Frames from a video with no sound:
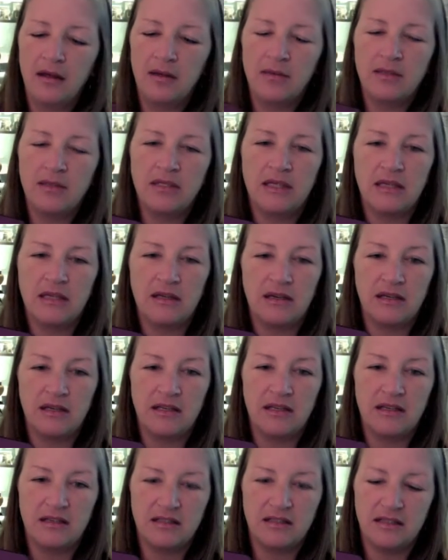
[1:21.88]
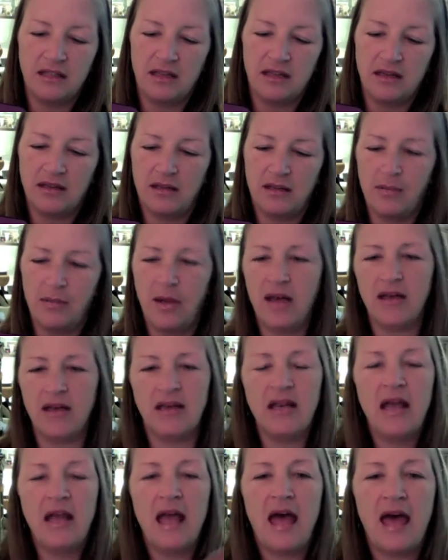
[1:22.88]
So here's the
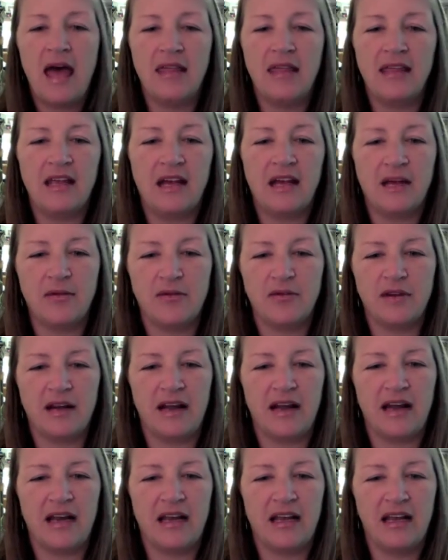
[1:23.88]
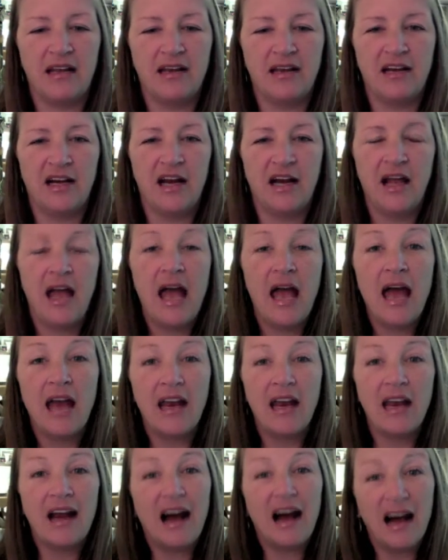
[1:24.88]
button, and the heat comes right out of here.
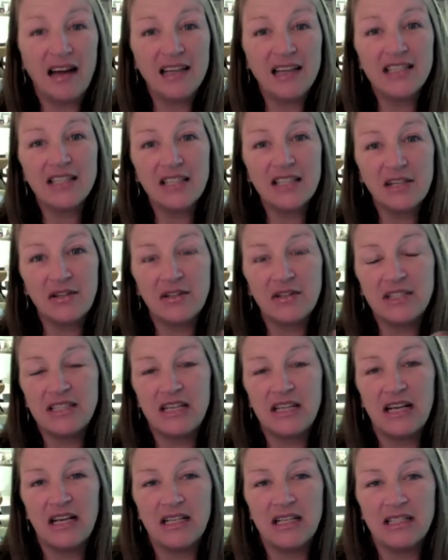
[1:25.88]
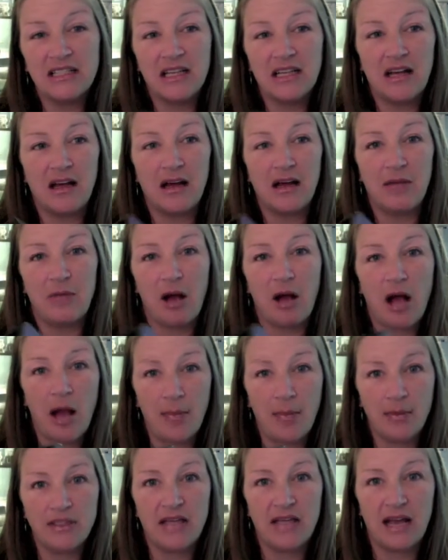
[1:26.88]
And honestly, it only takes a
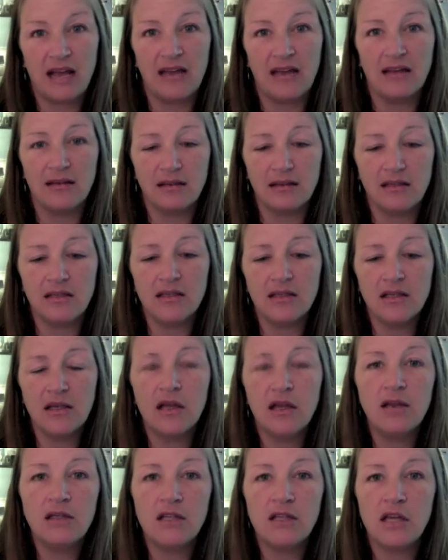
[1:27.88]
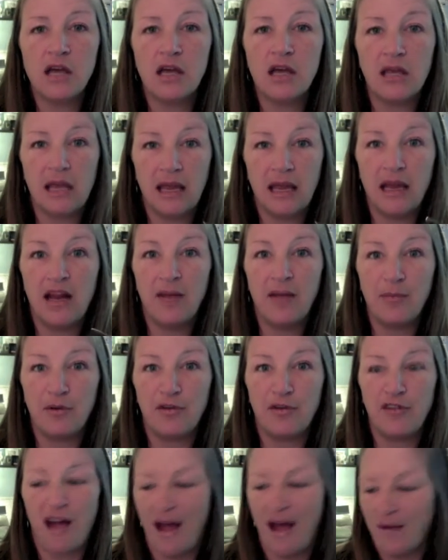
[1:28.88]
couple seconds to heat up
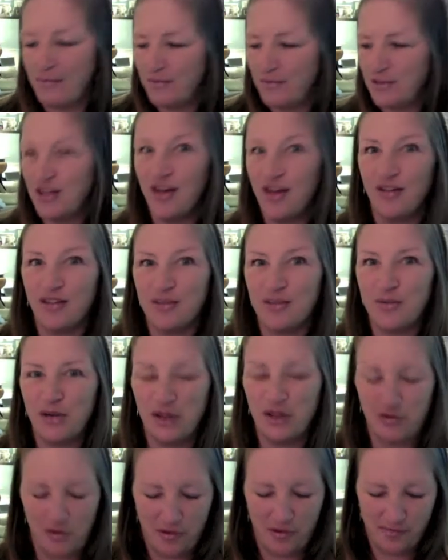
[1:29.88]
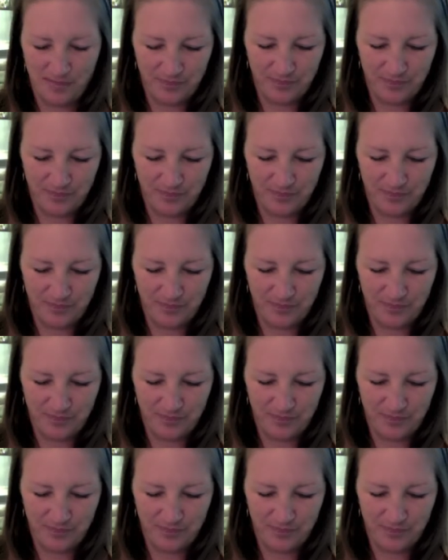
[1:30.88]
your wrap. So it's pretty cool.